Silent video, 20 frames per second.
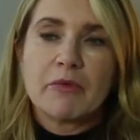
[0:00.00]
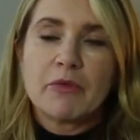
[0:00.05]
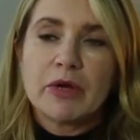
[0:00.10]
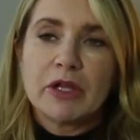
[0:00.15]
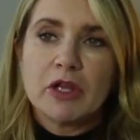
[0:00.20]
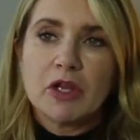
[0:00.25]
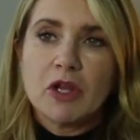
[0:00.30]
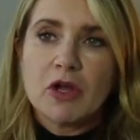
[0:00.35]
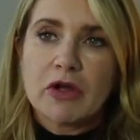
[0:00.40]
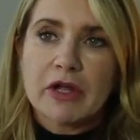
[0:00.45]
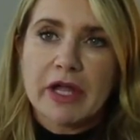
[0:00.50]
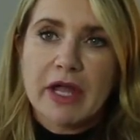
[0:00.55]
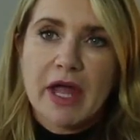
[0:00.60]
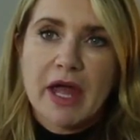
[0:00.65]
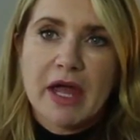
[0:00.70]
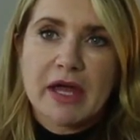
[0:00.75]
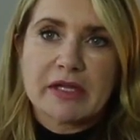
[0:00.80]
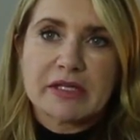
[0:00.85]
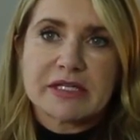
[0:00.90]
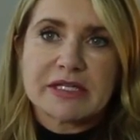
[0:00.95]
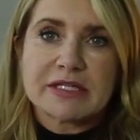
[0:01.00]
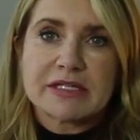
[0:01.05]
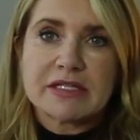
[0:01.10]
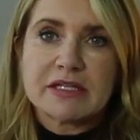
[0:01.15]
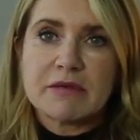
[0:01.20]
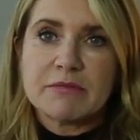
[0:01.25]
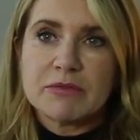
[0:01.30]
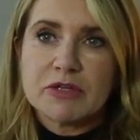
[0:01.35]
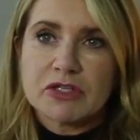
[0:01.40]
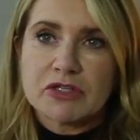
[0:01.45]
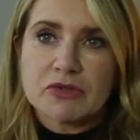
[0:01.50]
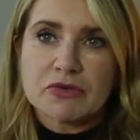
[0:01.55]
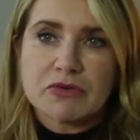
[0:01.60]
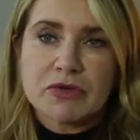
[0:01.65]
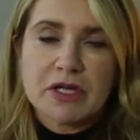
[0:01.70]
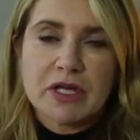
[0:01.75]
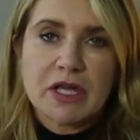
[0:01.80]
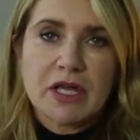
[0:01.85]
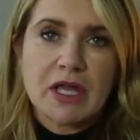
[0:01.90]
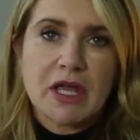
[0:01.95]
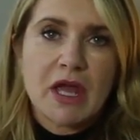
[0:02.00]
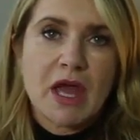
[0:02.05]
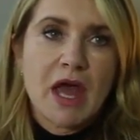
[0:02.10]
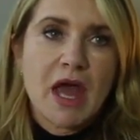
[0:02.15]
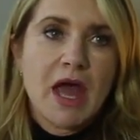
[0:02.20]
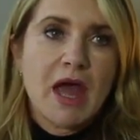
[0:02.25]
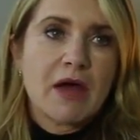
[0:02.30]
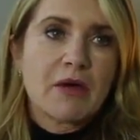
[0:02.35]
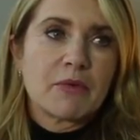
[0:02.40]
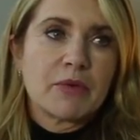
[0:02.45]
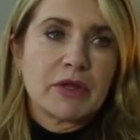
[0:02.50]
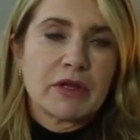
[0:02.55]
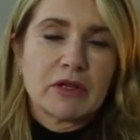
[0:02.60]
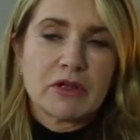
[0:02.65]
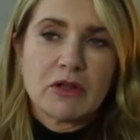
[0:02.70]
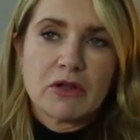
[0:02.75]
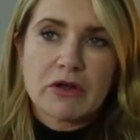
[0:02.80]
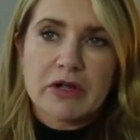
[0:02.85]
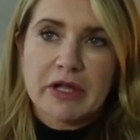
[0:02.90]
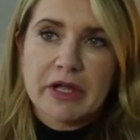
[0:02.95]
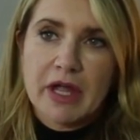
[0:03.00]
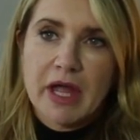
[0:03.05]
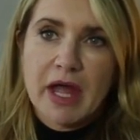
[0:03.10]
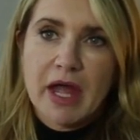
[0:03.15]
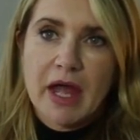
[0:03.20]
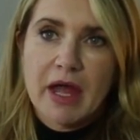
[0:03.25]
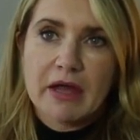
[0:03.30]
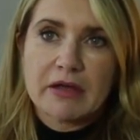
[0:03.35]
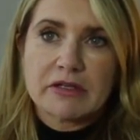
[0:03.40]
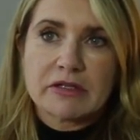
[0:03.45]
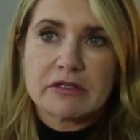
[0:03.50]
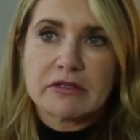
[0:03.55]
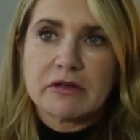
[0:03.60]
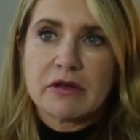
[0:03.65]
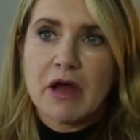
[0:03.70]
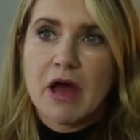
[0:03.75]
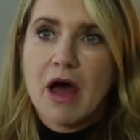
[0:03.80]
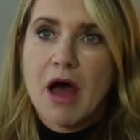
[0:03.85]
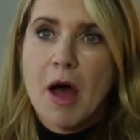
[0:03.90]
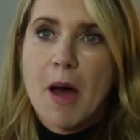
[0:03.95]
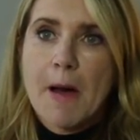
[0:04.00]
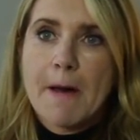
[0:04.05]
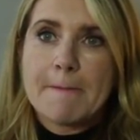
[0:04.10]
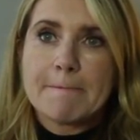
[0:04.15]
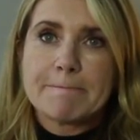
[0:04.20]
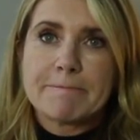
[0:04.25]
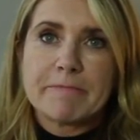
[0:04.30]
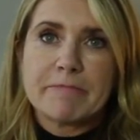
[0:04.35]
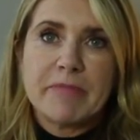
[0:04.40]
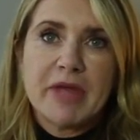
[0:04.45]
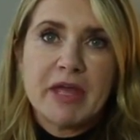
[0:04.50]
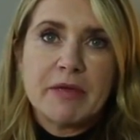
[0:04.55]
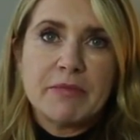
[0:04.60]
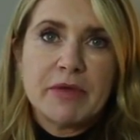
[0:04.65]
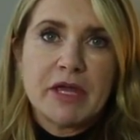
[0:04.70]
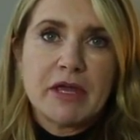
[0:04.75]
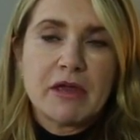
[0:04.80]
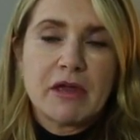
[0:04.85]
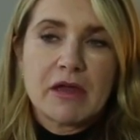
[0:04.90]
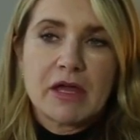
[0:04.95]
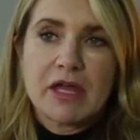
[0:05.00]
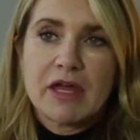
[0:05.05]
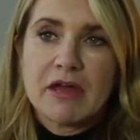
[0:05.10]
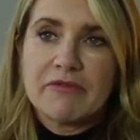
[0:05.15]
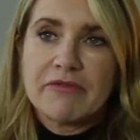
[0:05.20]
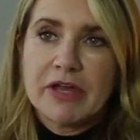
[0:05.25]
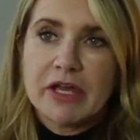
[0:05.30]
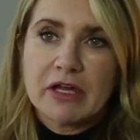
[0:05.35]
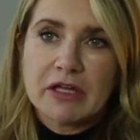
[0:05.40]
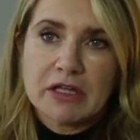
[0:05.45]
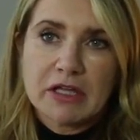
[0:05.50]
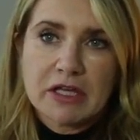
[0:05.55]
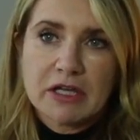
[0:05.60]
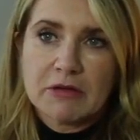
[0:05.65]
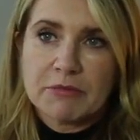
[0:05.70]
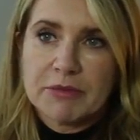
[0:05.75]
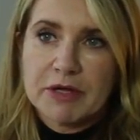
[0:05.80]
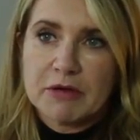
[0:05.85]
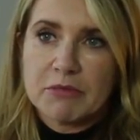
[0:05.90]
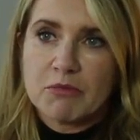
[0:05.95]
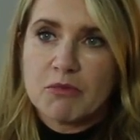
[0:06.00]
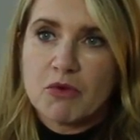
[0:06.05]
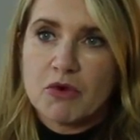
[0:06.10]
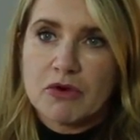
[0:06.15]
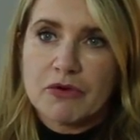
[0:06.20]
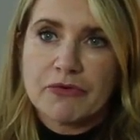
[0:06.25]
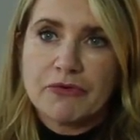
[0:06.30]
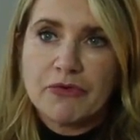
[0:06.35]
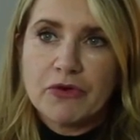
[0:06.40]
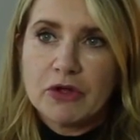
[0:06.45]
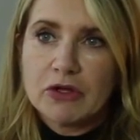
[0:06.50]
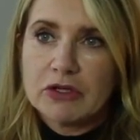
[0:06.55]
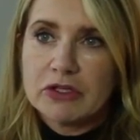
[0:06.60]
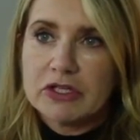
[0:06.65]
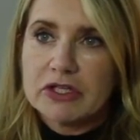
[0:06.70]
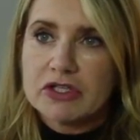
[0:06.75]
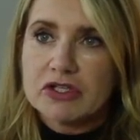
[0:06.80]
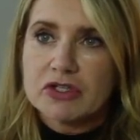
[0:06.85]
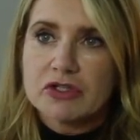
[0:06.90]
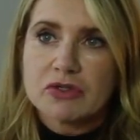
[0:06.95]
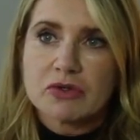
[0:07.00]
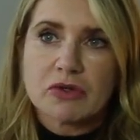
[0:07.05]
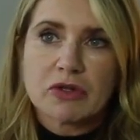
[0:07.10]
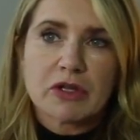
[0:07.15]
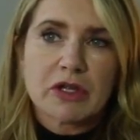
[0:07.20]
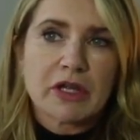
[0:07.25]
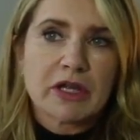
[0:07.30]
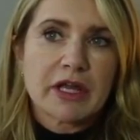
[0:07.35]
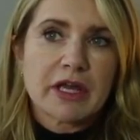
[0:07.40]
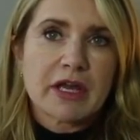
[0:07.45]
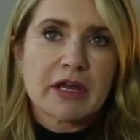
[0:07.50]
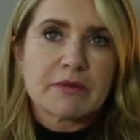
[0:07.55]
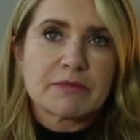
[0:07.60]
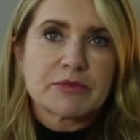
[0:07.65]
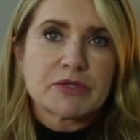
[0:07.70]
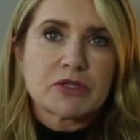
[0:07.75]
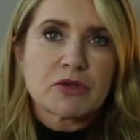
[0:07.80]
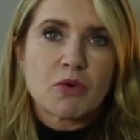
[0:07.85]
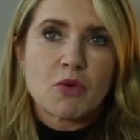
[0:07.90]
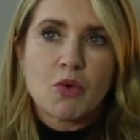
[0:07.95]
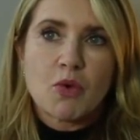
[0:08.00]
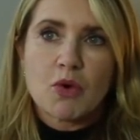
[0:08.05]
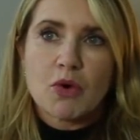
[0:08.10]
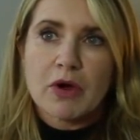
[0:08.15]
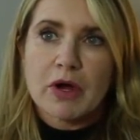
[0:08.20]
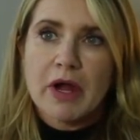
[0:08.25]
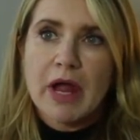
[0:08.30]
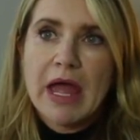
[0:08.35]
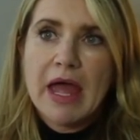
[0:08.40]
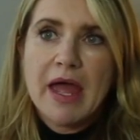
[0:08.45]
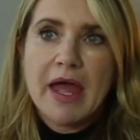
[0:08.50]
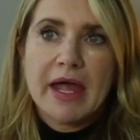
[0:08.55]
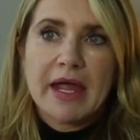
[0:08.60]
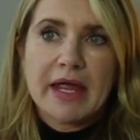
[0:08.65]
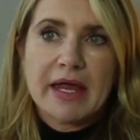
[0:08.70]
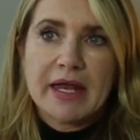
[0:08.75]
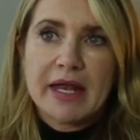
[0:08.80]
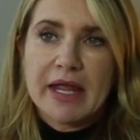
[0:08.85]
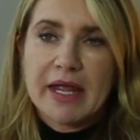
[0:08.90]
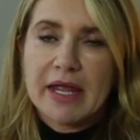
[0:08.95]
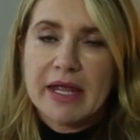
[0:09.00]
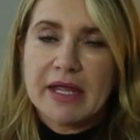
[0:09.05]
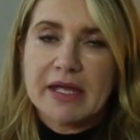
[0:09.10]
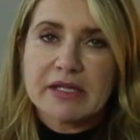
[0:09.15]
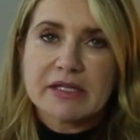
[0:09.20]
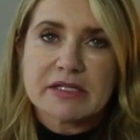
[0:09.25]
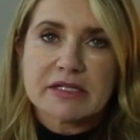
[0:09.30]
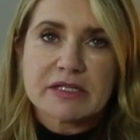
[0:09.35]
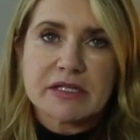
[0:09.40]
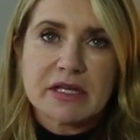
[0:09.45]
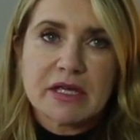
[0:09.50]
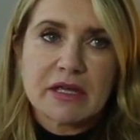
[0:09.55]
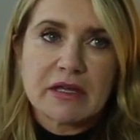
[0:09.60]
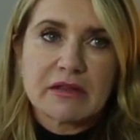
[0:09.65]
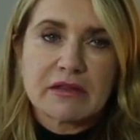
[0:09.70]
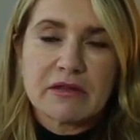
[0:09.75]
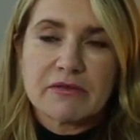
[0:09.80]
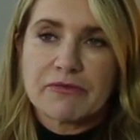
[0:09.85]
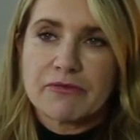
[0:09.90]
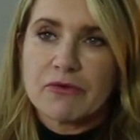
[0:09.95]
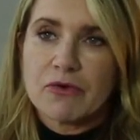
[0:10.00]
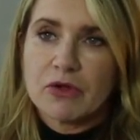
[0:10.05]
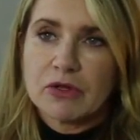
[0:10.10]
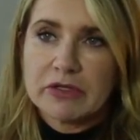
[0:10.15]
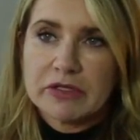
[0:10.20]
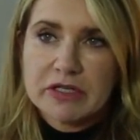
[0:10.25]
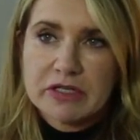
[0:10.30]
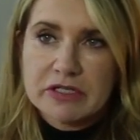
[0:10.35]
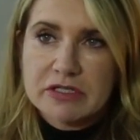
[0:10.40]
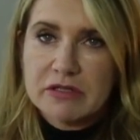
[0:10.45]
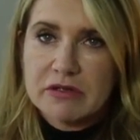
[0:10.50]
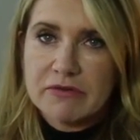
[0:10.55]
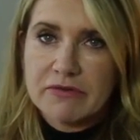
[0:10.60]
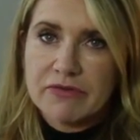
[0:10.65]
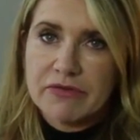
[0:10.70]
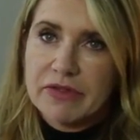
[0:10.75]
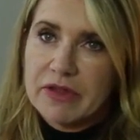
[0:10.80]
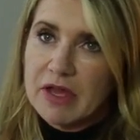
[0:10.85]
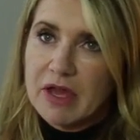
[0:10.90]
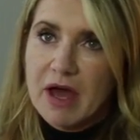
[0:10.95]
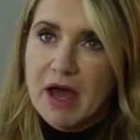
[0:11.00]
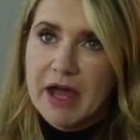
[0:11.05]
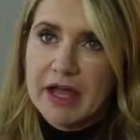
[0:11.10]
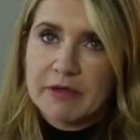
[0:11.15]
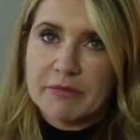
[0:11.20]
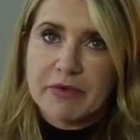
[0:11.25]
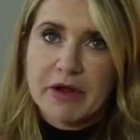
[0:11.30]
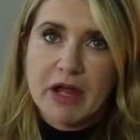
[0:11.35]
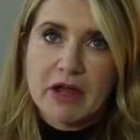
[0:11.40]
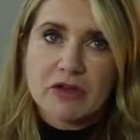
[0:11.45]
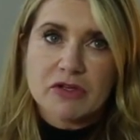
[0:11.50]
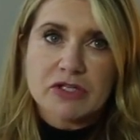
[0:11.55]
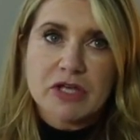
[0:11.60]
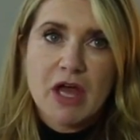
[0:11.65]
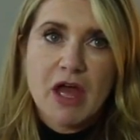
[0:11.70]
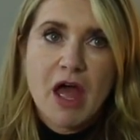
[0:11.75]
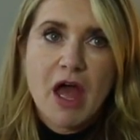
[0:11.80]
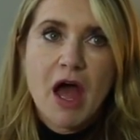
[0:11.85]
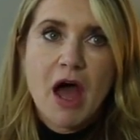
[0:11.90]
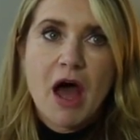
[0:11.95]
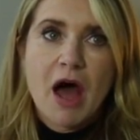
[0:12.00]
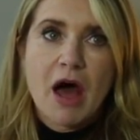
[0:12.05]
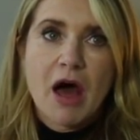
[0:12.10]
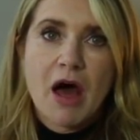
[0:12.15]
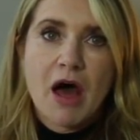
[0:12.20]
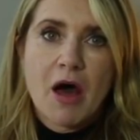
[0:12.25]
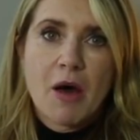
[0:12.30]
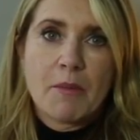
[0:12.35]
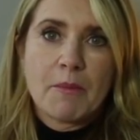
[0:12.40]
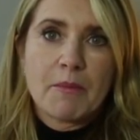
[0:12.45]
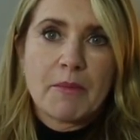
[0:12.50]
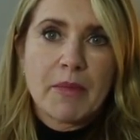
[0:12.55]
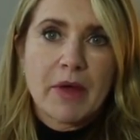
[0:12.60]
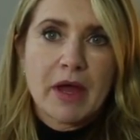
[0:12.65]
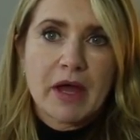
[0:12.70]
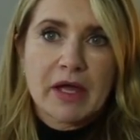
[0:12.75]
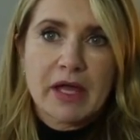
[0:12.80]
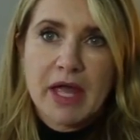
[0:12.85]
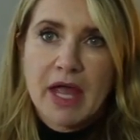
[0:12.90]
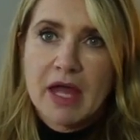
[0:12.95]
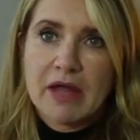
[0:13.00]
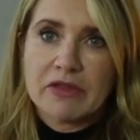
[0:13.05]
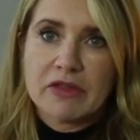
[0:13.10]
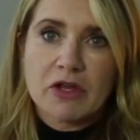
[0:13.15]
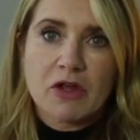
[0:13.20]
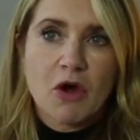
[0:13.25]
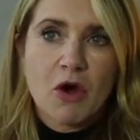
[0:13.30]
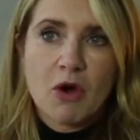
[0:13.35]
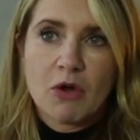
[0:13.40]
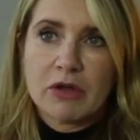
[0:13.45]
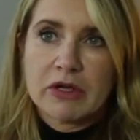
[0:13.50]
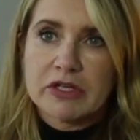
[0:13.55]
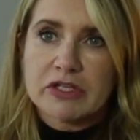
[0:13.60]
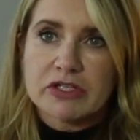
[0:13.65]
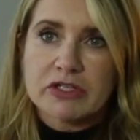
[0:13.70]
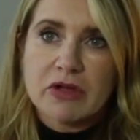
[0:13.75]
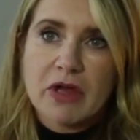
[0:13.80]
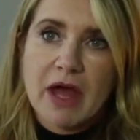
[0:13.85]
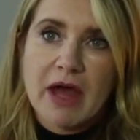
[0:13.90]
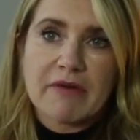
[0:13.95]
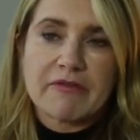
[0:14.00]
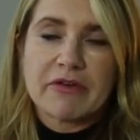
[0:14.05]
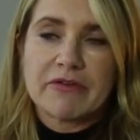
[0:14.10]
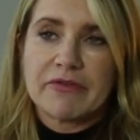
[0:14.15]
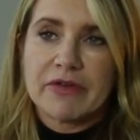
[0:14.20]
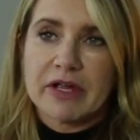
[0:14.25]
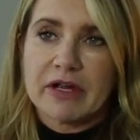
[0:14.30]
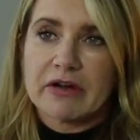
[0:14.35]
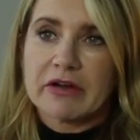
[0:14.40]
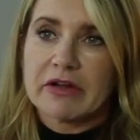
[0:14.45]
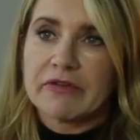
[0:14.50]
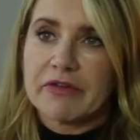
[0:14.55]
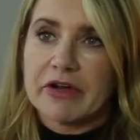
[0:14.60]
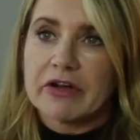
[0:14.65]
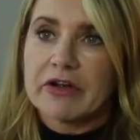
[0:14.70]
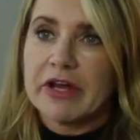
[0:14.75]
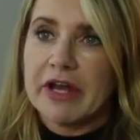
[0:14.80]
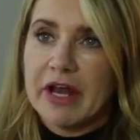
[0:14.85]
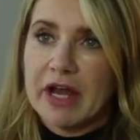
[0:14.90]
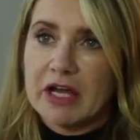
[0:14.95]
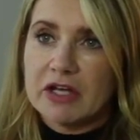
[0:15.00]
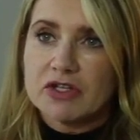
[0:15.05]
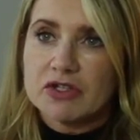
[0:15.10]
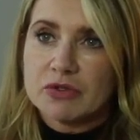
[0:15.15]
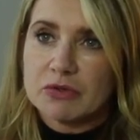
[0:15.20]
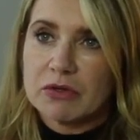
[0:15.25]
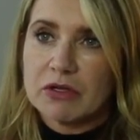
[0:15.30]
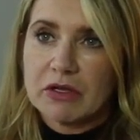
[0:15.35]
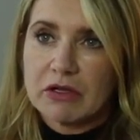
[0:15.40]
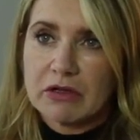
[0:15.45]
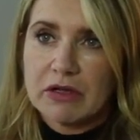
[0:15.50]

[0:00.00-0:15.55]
we'll look at symmetry. We'll look at maybe giving a little bit more fullness to the lips or enhancing the fullness of the eyebrows. Again, the goal is to have a very, very natural